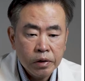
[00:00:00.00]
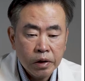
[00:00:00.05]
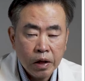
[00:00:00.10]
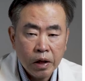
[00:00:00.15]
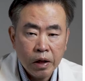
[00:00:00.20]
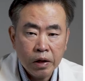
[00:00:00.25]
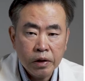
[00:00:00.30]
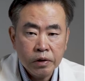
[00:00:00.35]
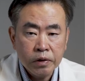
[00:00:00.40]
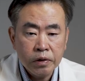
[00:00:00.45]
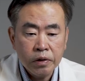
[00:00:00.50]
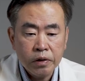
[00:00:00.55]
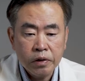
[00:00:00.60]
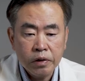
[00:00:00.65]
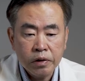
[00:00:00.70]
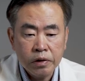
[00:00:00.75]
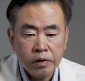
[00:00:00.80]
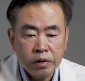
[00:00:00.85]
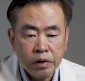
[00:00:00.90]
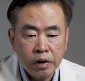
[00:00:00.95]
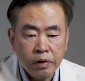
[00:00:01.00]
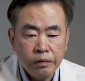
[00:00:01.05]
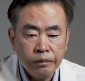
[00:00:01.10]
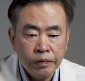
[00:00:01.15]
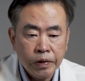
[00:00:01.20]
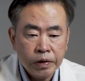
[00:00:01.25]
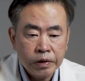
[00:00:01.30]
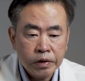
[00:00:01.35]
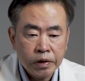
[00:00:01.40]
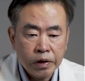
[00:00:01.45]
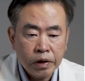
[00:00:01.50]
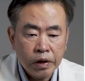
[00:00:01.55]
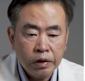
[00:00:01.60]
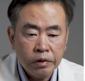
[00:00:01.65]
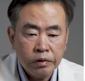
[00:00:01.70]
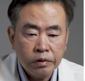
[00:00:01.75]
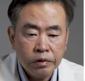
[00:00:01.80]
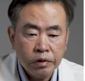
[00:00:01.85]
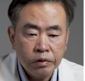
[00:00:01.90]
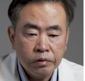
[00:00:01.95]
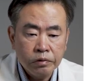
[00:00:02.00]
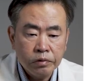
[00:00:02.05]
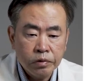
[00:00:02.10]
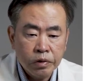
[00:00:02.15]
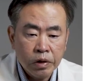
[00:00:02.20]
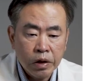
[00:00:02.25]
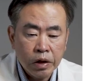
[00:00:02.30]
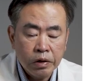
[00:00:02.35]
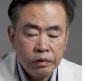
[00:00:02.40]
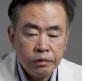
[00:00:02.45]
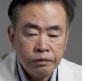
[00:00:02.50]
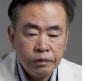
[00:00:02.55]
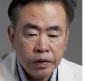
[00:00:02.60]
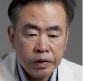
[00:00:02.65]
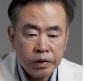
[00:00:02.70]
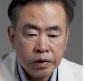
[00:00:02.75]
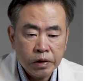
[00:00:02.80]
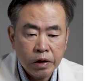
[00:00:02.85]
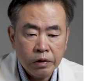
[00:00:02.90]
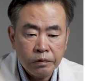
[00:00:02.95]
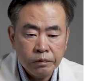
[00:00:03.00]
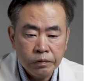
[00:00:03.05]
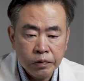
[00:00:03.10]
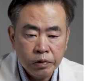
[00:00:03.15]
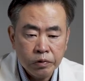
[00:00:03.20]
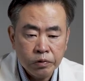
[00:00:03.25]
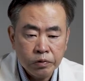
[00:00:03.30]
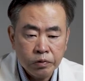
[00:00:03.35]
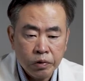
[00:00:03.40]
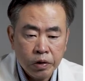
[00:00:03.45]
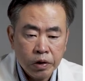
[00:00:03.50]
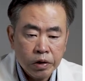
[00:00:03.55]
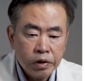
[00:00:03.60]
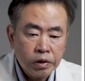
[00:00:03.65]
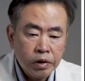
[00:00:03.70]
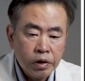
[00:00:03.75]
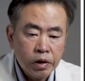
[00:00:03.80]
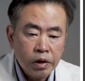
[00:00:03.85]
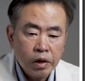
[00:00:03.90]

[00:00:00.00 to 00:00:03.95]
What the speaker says: IND is investigative new drug.